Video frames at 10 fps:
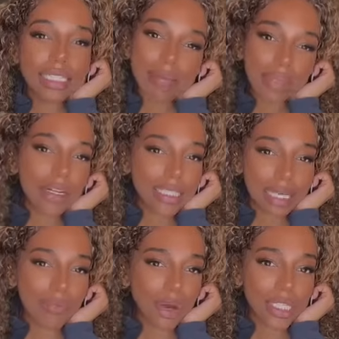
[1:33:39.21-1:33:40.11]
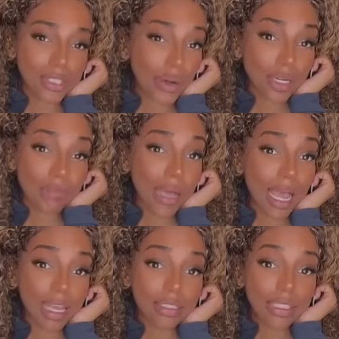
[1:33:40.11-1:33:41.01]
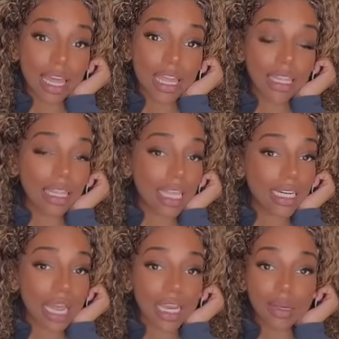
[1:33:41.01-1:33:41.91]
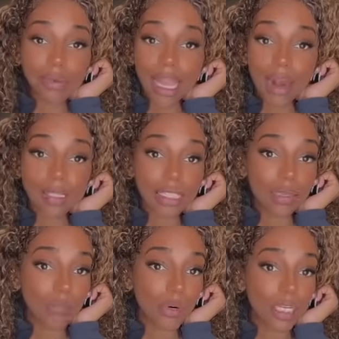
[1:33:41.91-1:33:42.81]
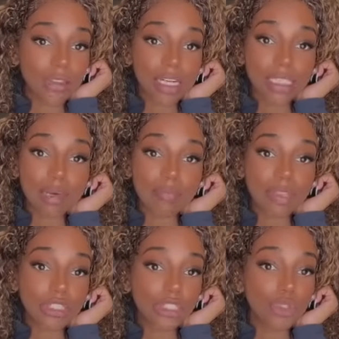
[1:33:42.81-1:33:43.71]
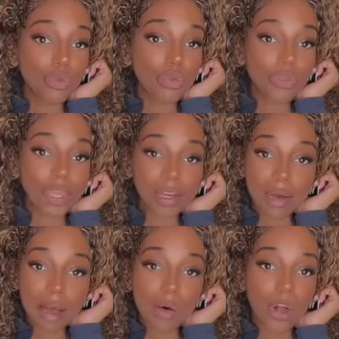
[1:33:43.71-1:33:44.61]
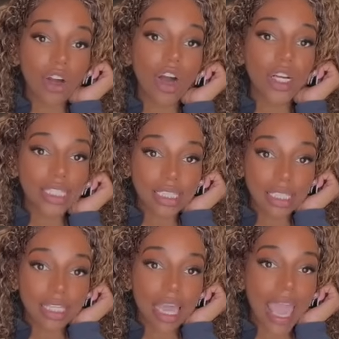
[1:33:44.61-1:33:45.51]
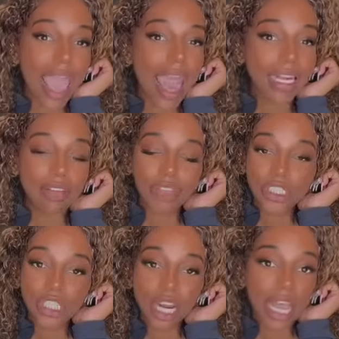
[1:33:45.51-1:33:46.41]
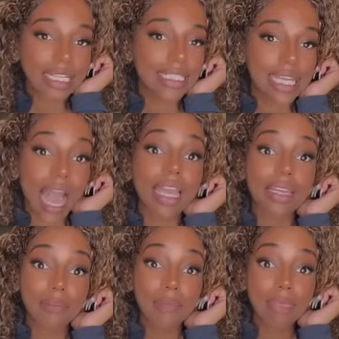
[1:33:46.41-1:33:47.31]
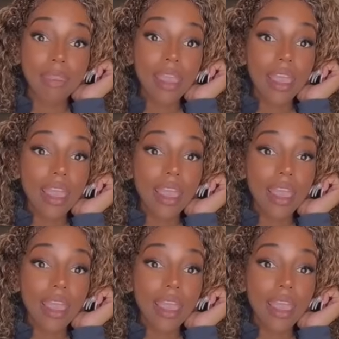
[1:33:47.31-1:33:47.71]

Something or someone is on your mind. Late at night in the wee hours of the morning, there's something that you think about constantly that activates your anxiety.